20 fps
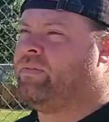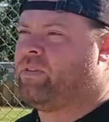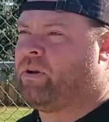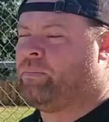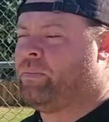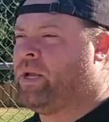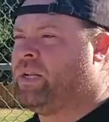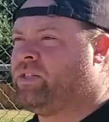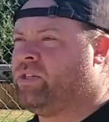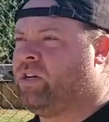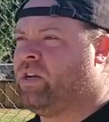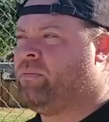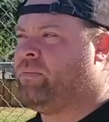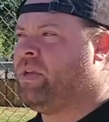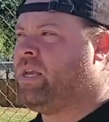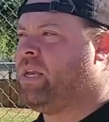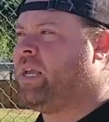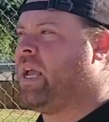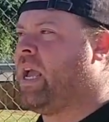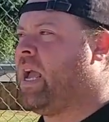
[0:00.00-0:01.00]
if they're pitching to
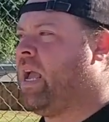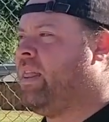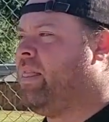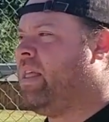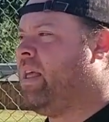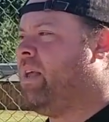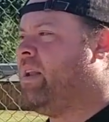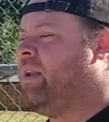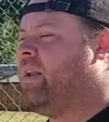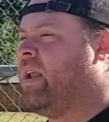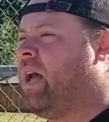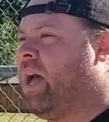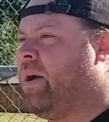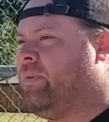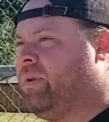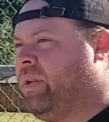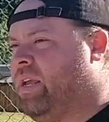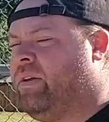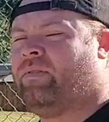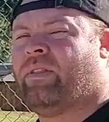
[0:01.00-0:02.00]
me, and then I
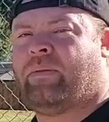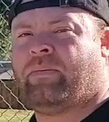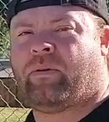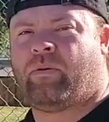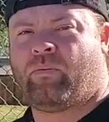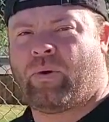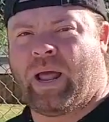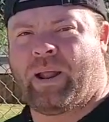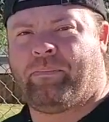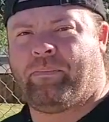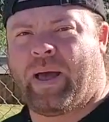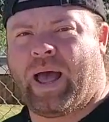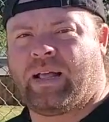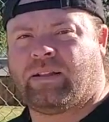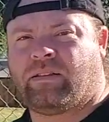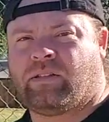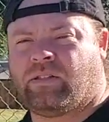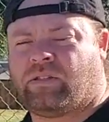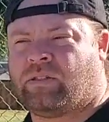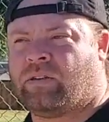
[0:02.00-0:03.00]
would give them the red
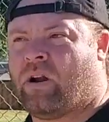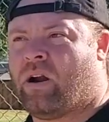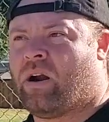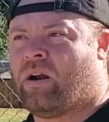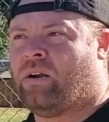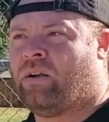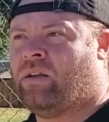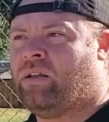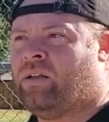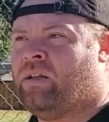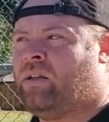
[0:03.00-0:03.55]
bat to start.